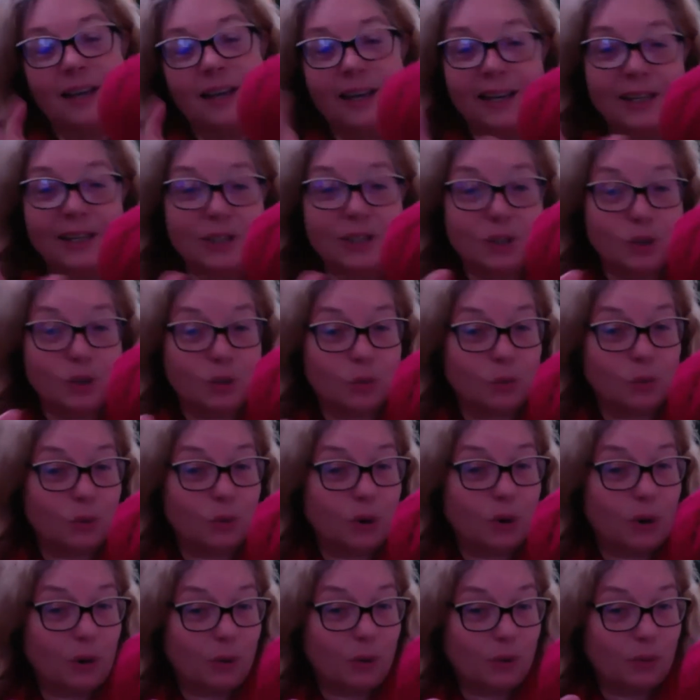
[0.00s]
it's
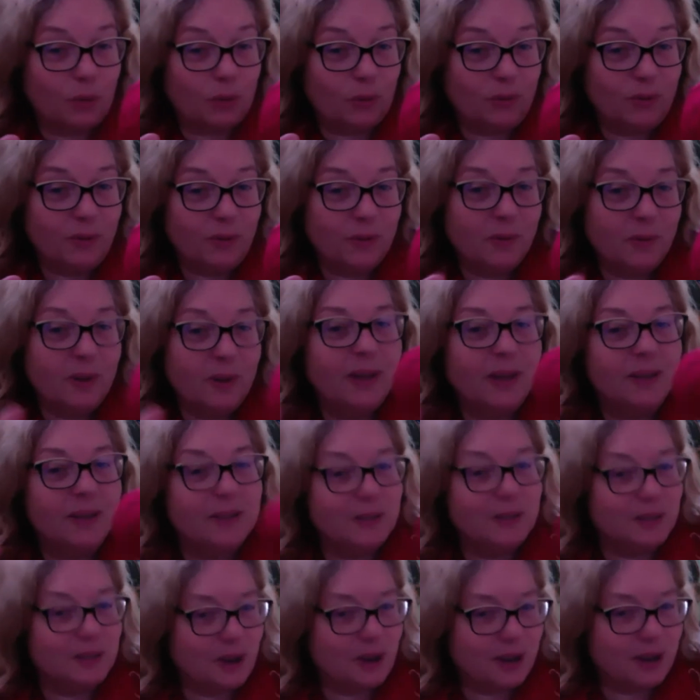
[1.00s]
grown.
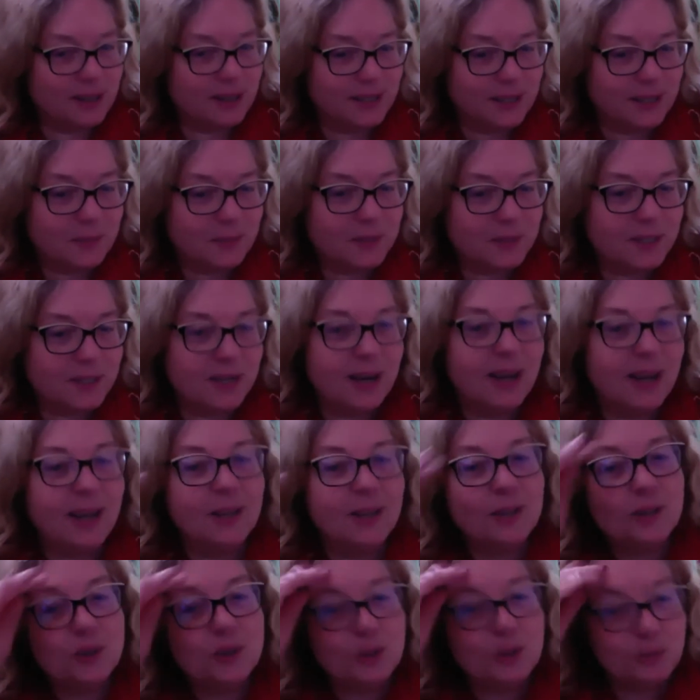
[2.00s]
It's not
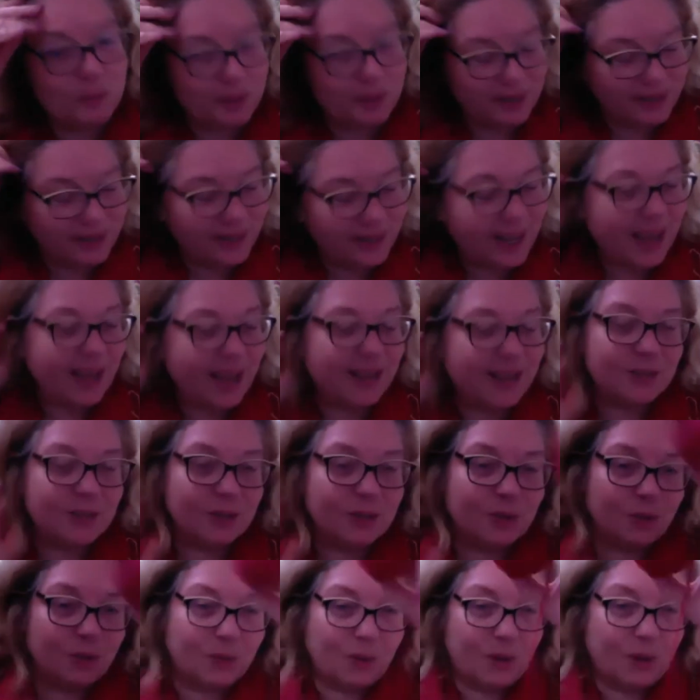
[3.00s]
substantial, but it has
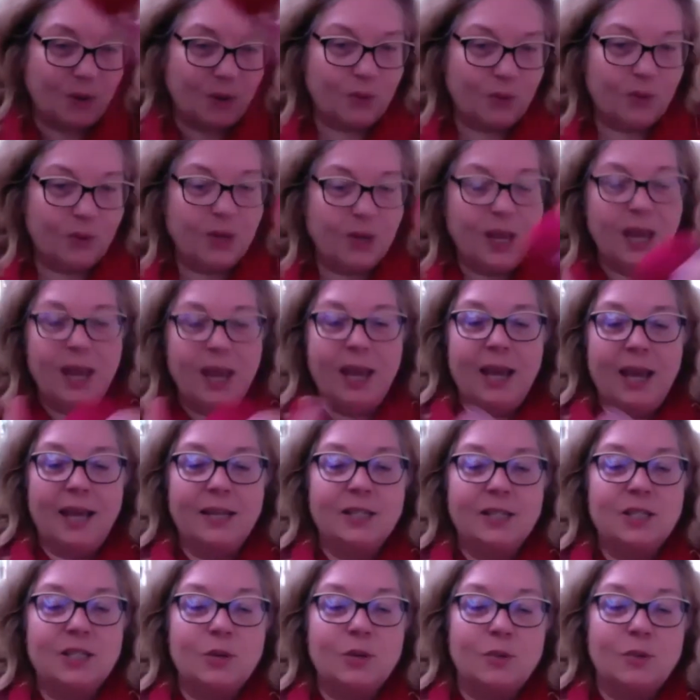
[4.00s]
grown. And
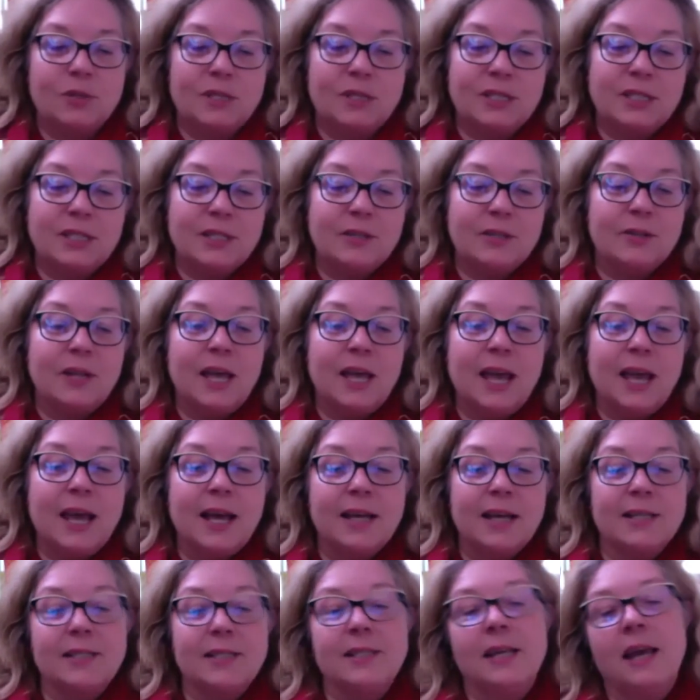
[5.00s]
so it still
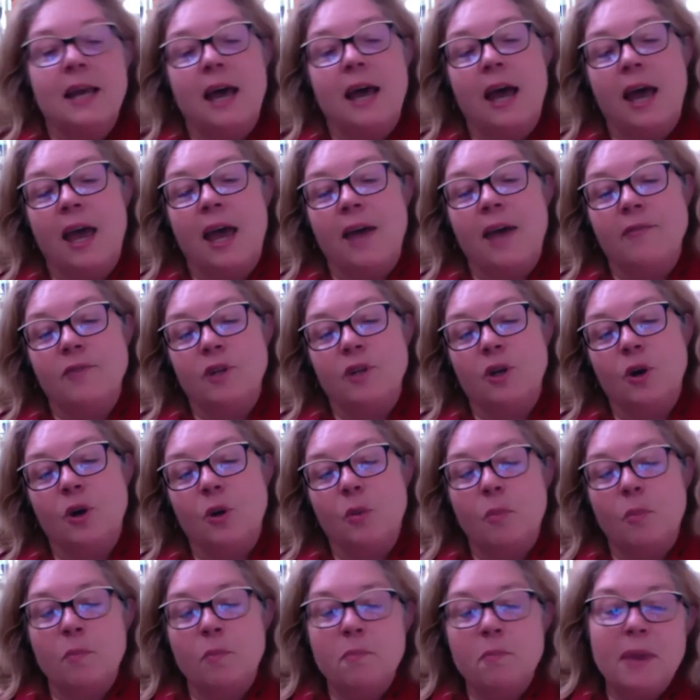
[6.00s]
has, I have to
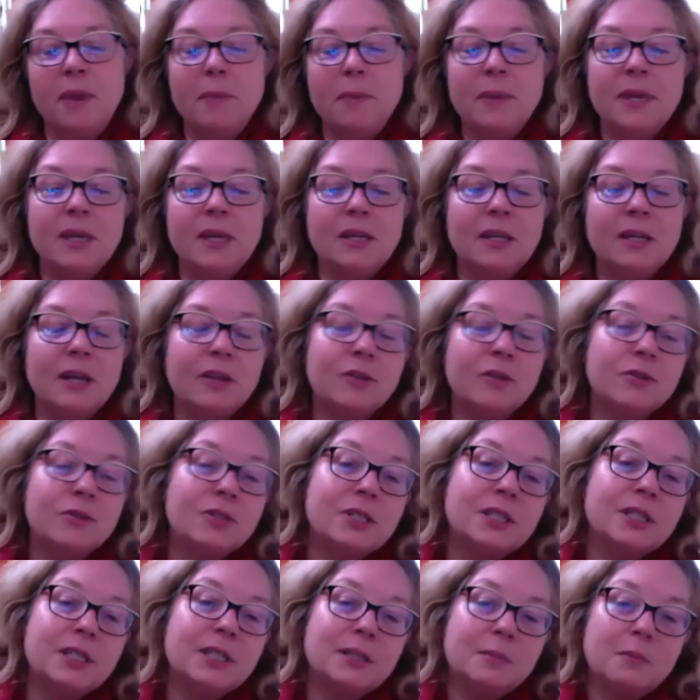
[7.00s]
go maybe another
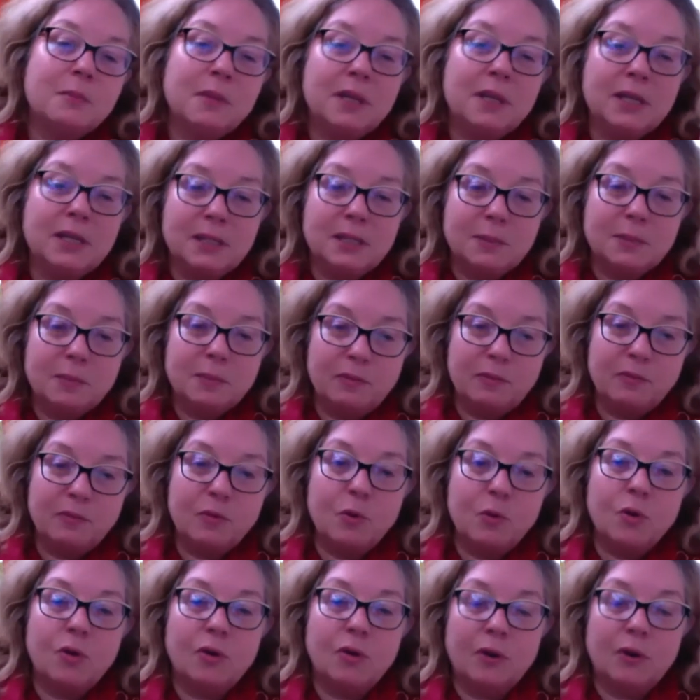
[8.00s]
10 minutes
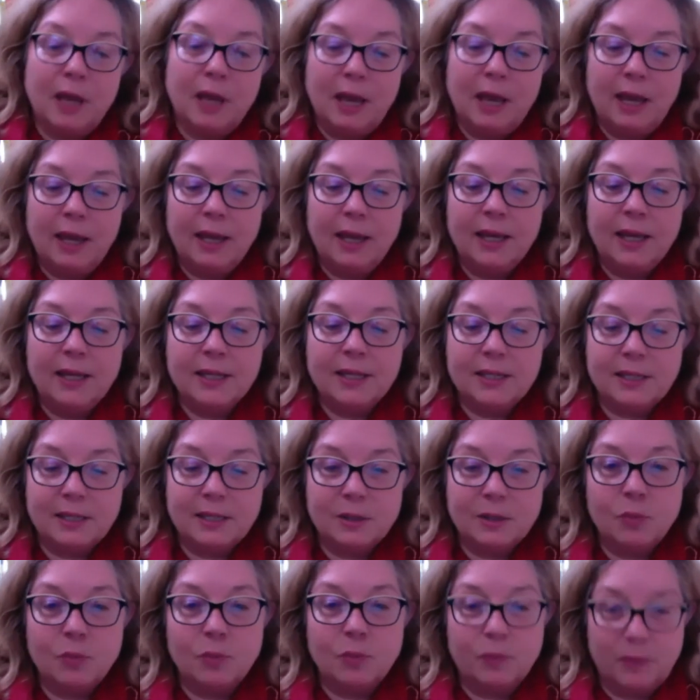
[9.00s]
before it's
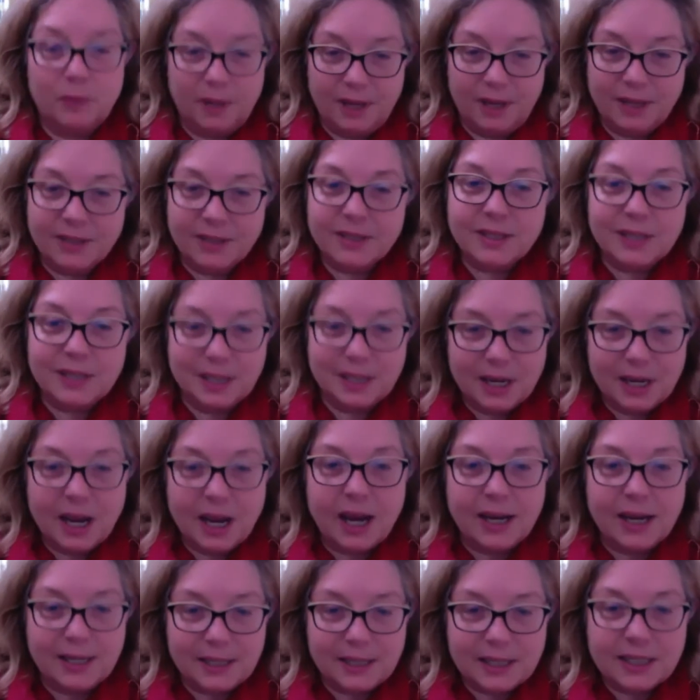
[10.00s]
the nice